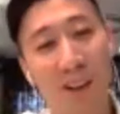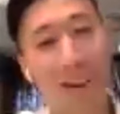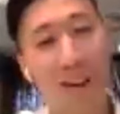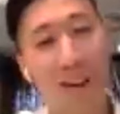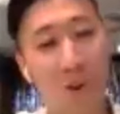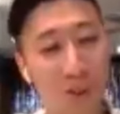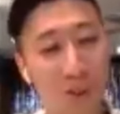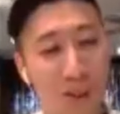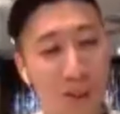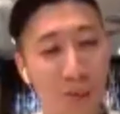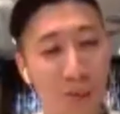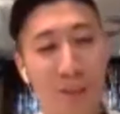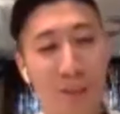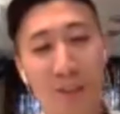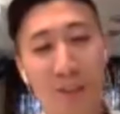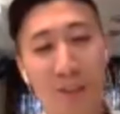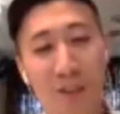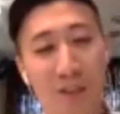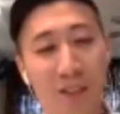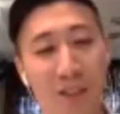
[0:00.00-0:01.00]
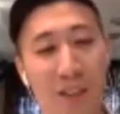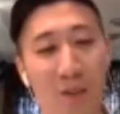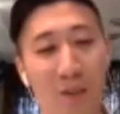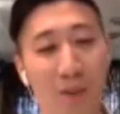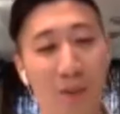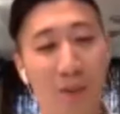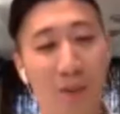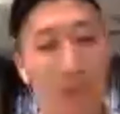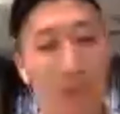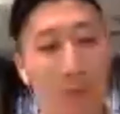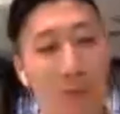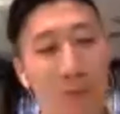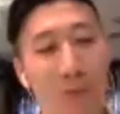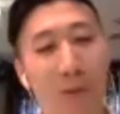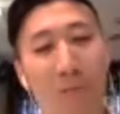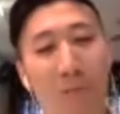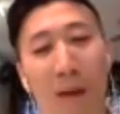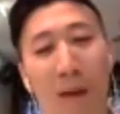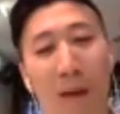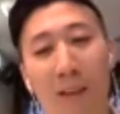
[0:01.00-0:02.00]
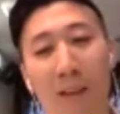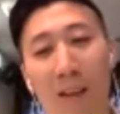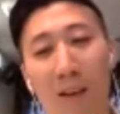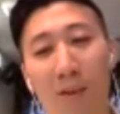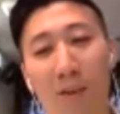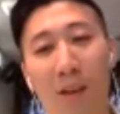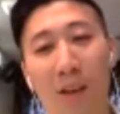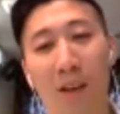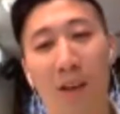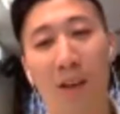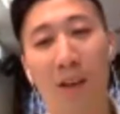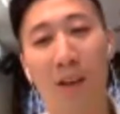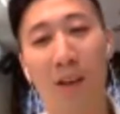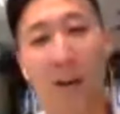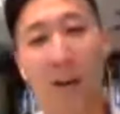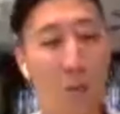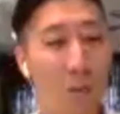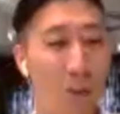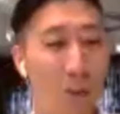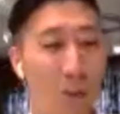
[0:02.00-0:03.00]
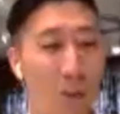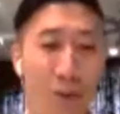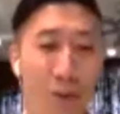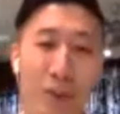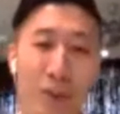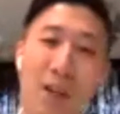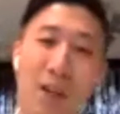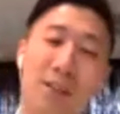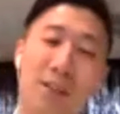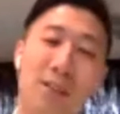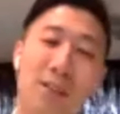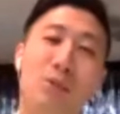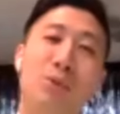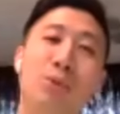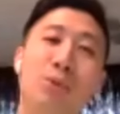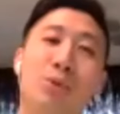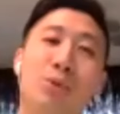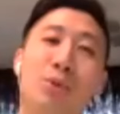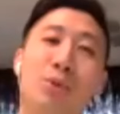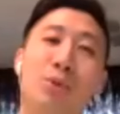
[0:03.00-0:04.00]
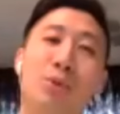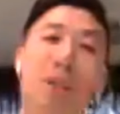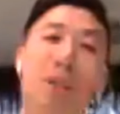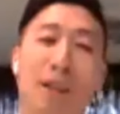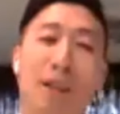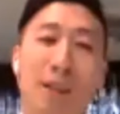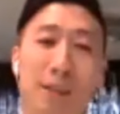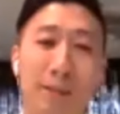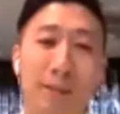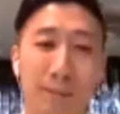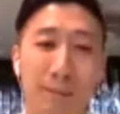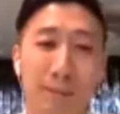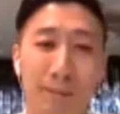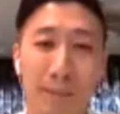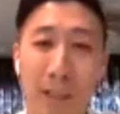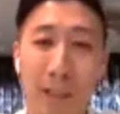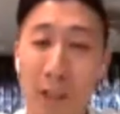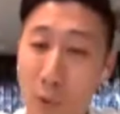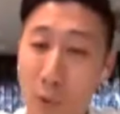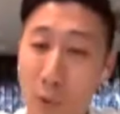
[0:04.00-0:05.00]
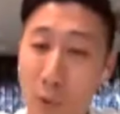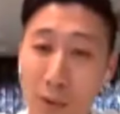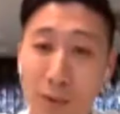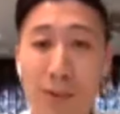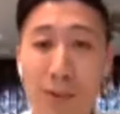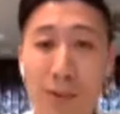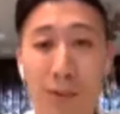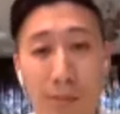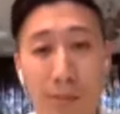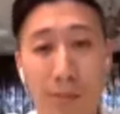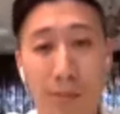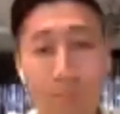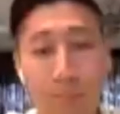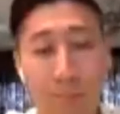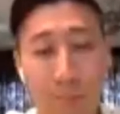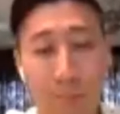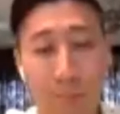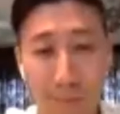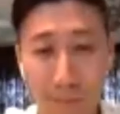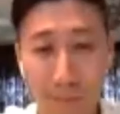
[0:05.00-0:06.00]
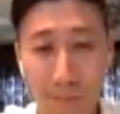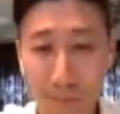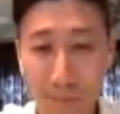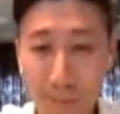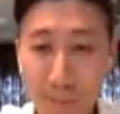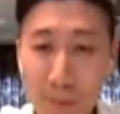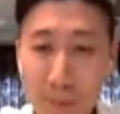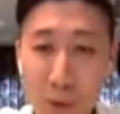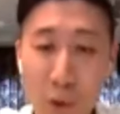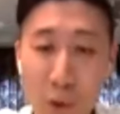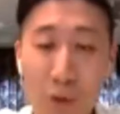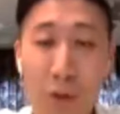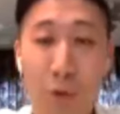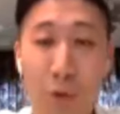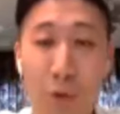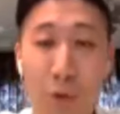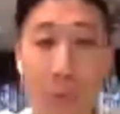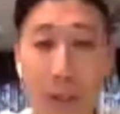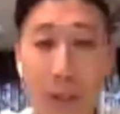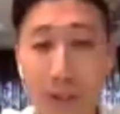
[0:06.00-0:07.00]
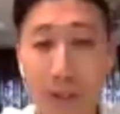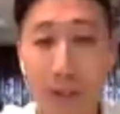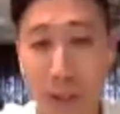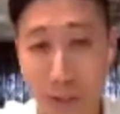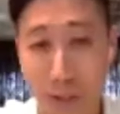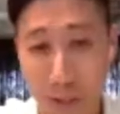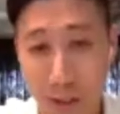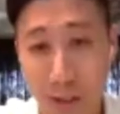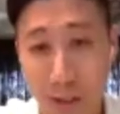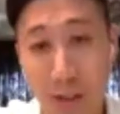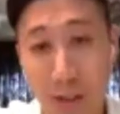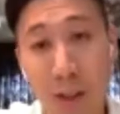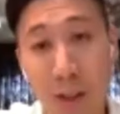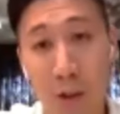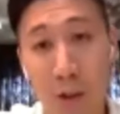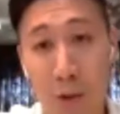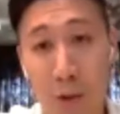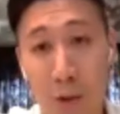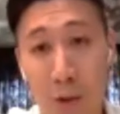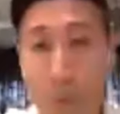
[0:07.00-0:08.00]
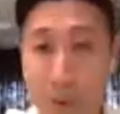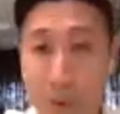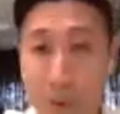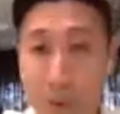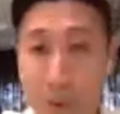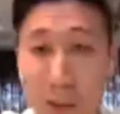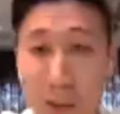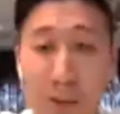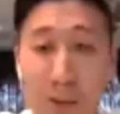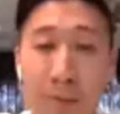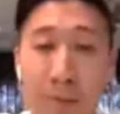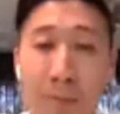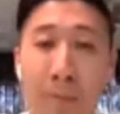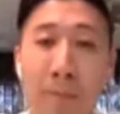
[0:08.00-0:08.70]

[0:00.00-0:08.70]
All the applications that you submit to the bank now will be channeled to the headquarters or the credit center to process.